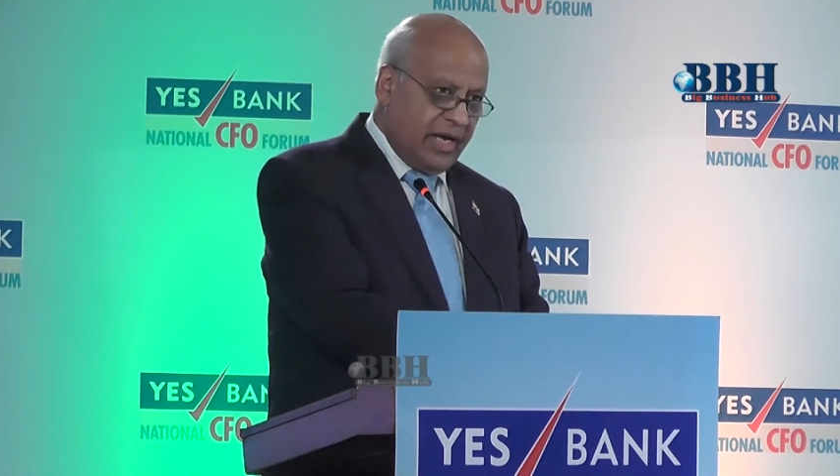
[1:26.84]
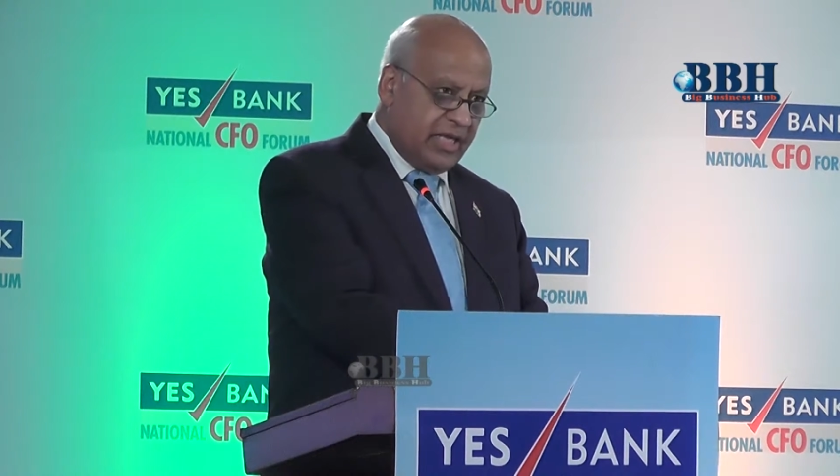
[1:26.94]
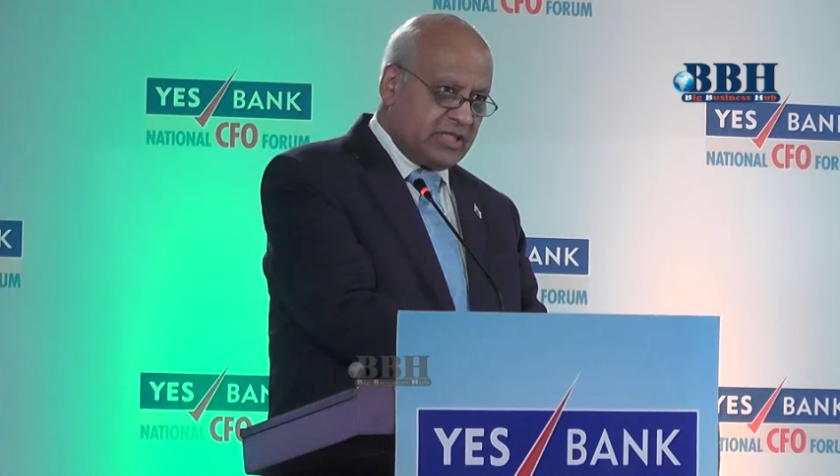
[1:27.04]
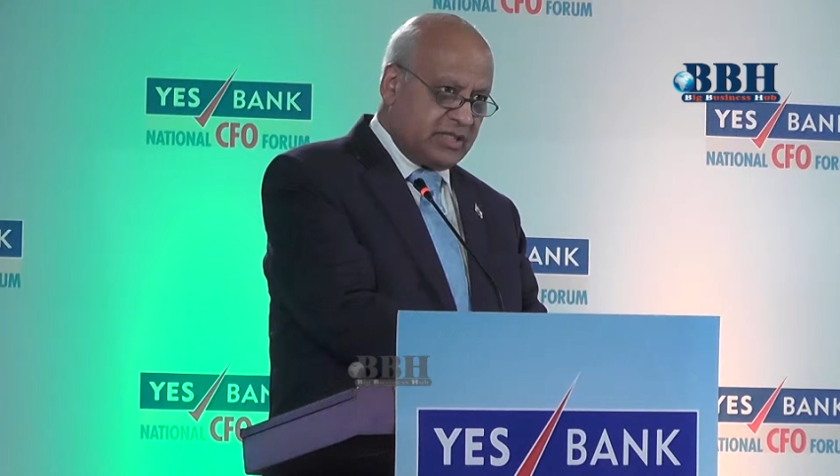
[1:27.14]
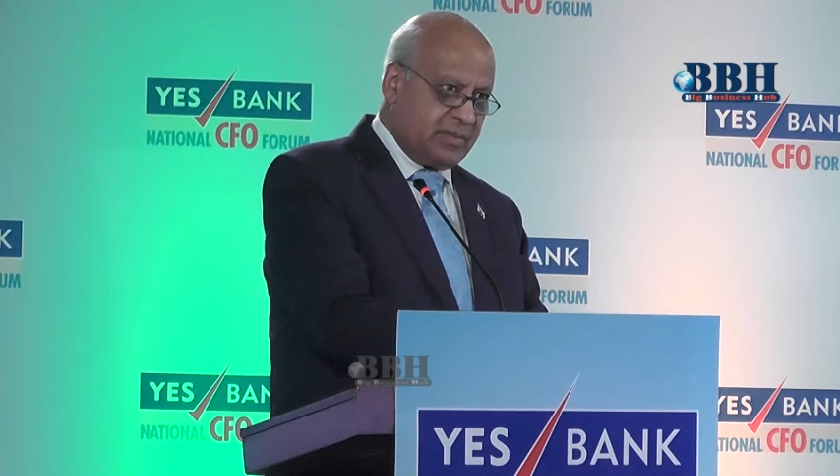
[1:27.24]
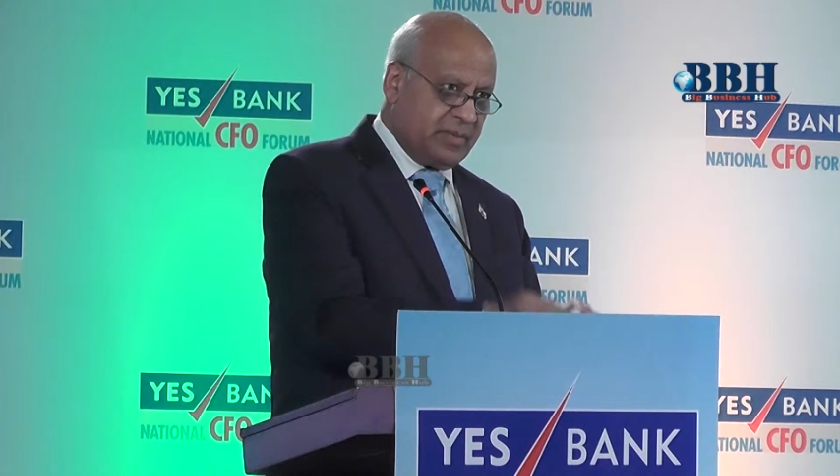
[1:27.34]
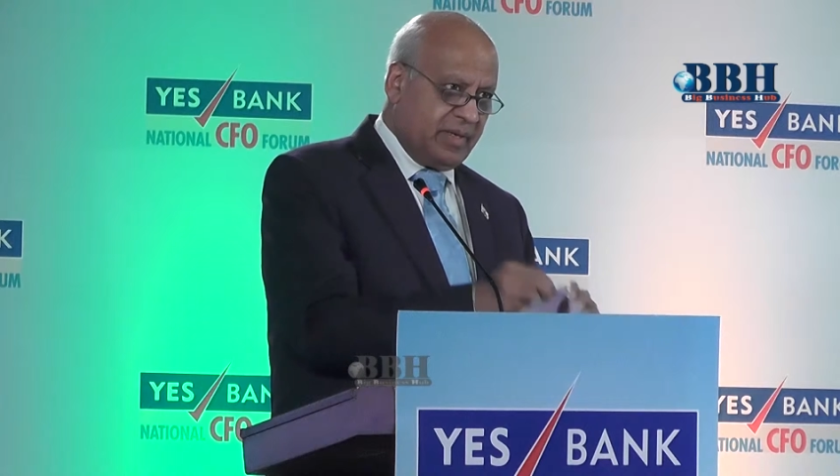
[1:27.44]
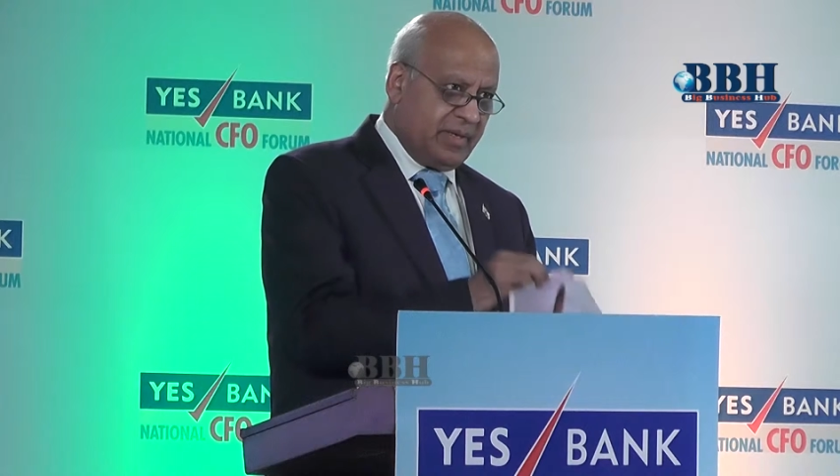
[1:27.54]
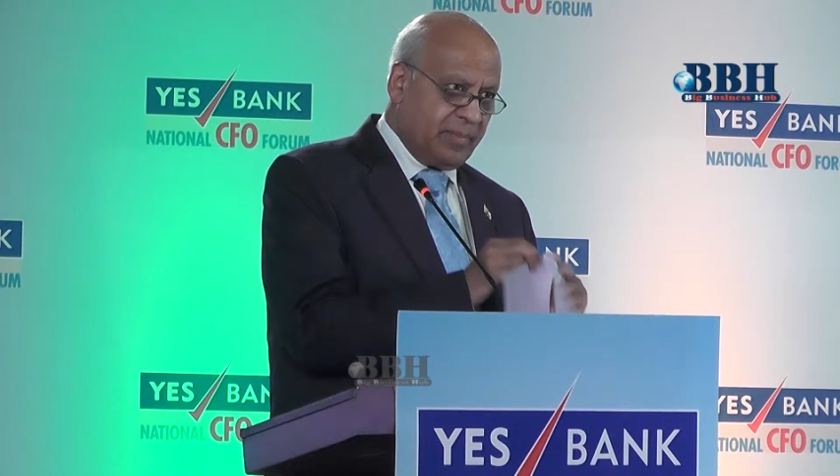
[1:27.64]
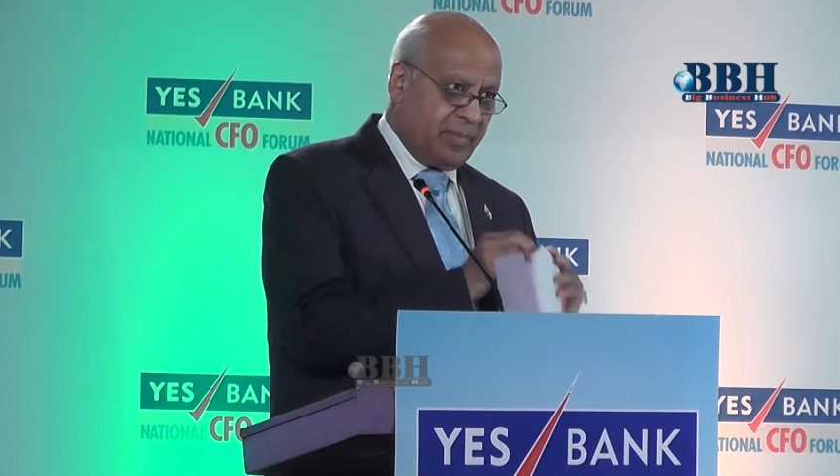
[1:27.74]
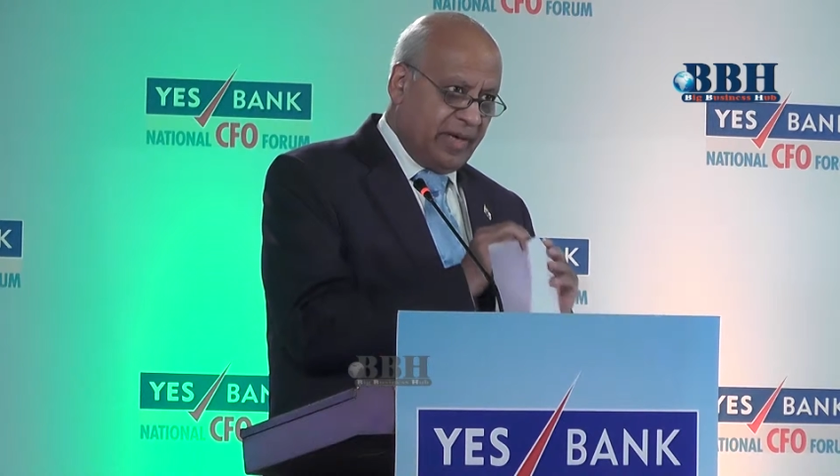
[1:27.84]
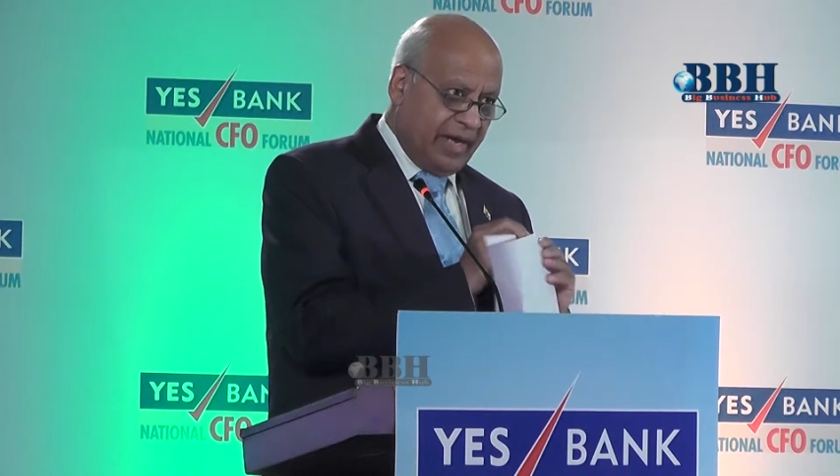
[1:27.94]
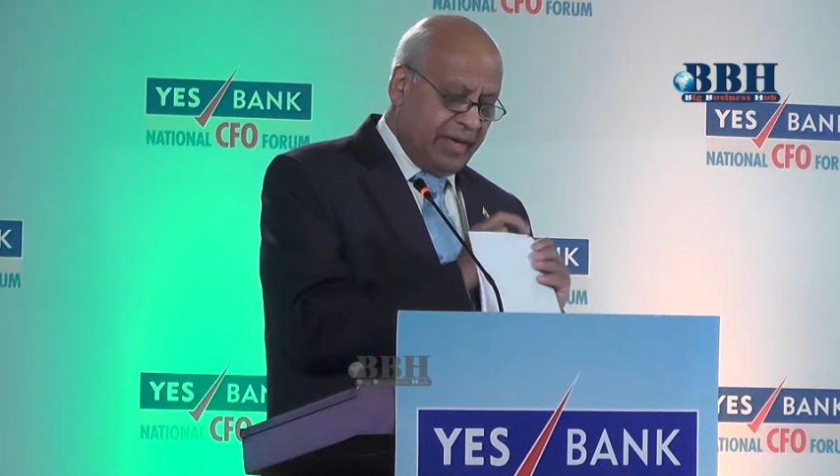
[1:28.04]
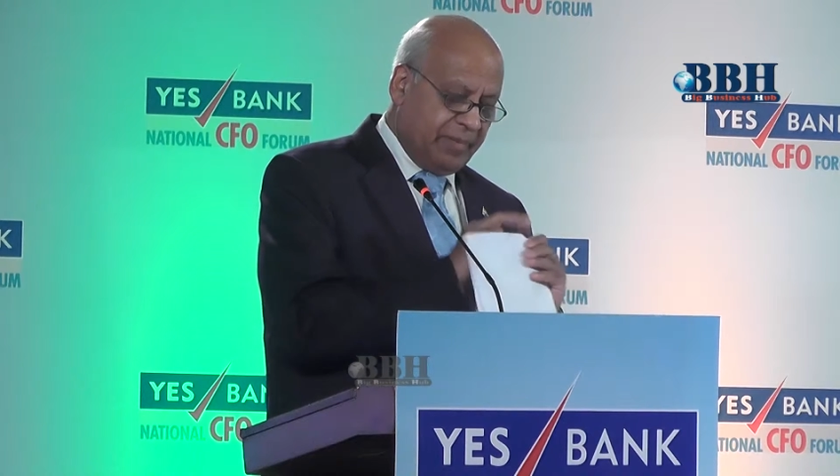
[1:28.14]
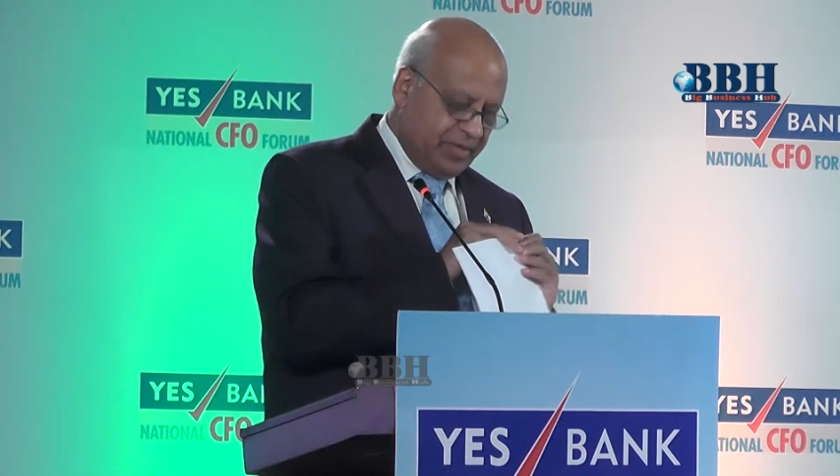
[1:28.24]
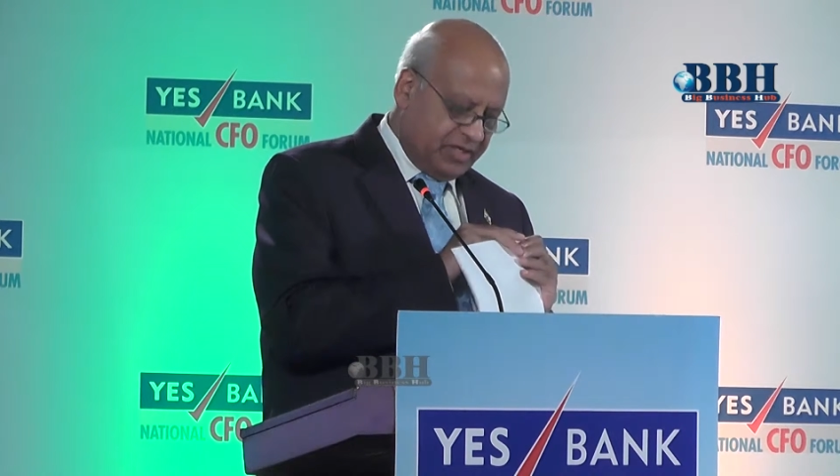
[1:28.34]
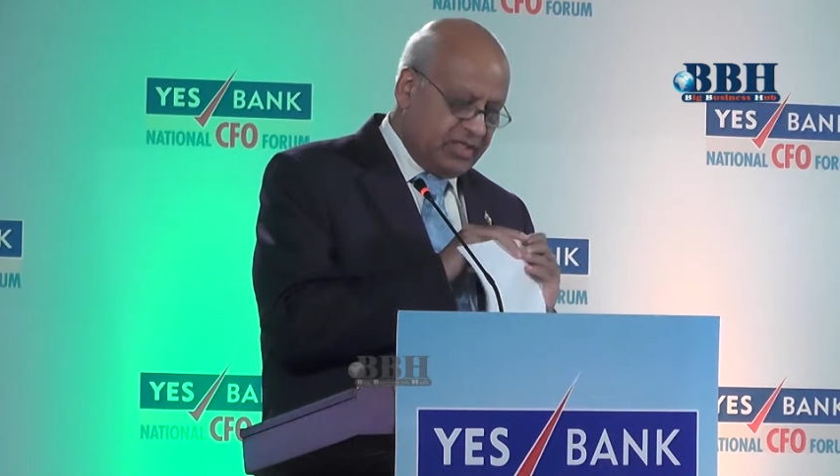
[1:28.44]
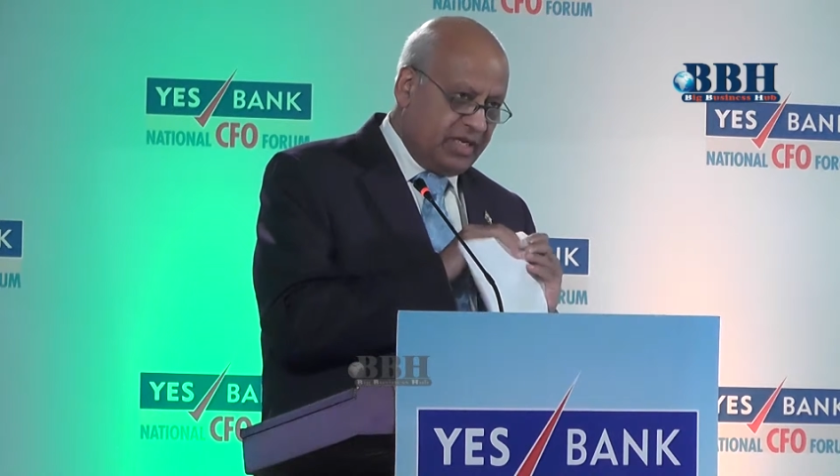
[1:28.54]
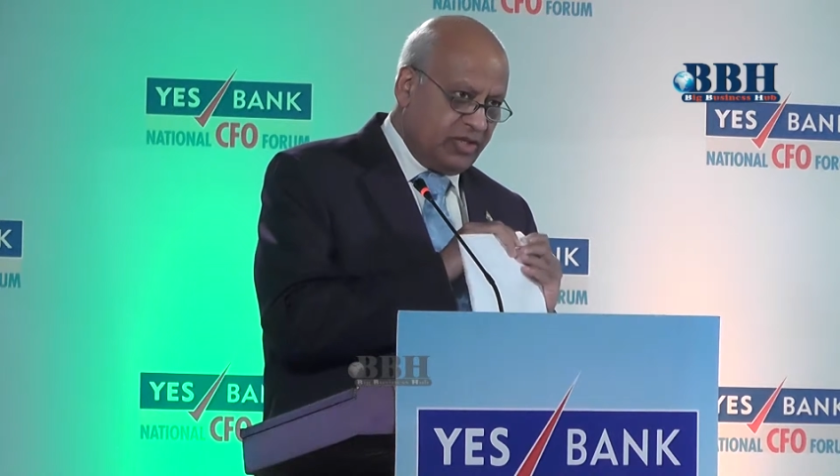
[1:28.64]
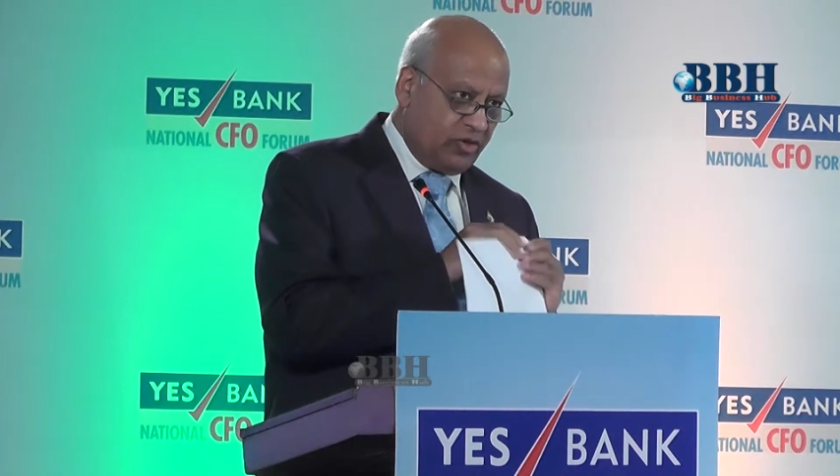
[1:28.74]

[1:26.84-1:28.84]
As I am personally